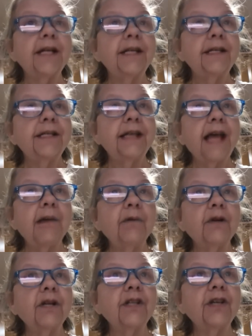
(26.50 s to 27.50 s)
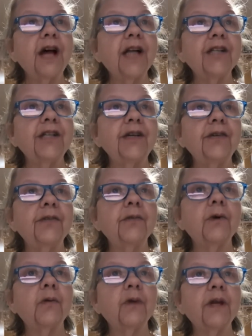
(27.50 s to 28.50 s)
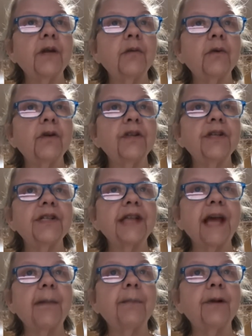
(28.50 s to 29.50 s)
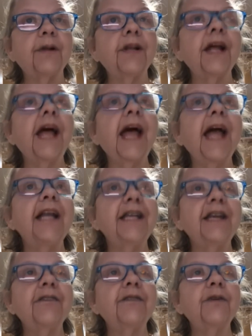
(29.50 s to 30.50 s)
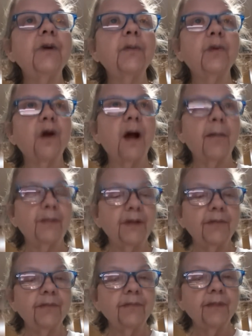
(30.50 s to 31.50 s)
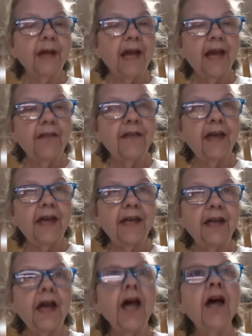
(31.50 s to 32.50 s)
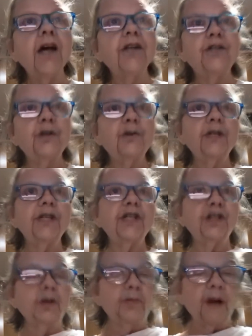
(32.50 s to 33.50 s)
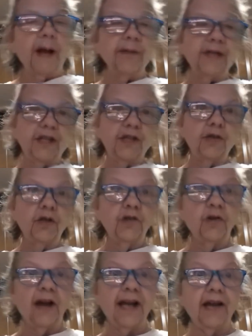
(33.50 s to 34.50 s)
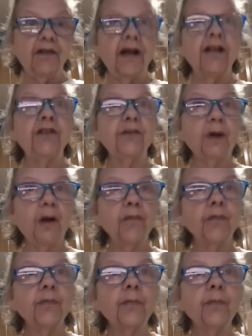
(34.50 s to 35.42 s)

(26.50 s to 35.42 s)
Today, we're going to talk to you through a real-world example and give you a prompt, and then 2 additional prompts that you can try out on your own.